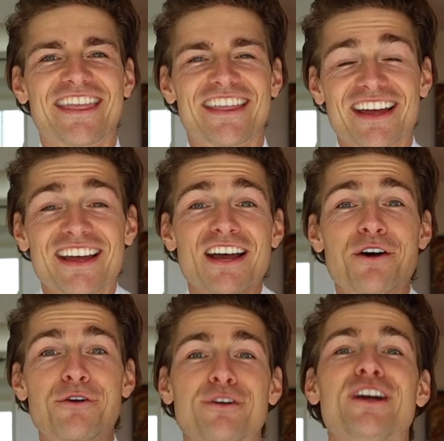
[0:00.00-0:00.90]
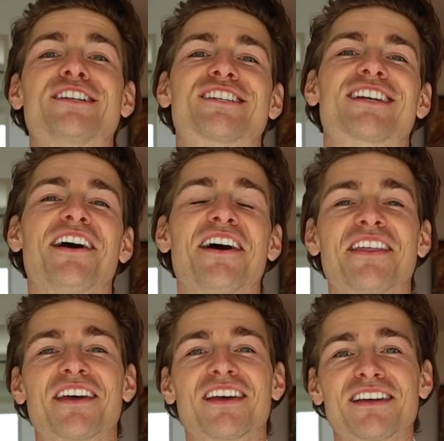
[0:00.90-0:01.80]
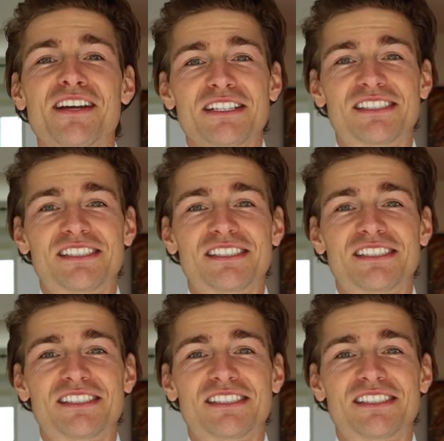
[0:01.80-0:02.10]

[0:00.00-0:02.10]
the rich guy, the